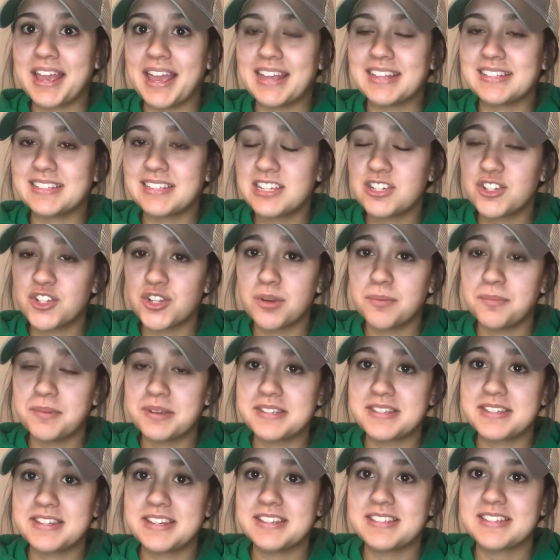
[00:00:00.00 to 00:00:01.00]
a t-shirt
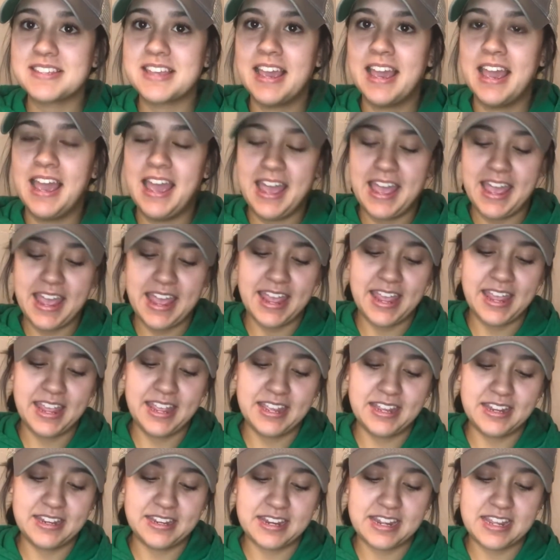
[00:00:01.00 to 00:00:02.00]
business
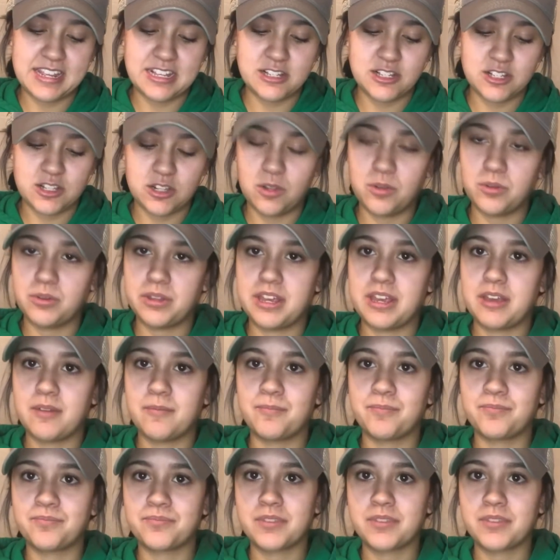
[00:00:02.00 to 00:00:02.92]
and he's slowly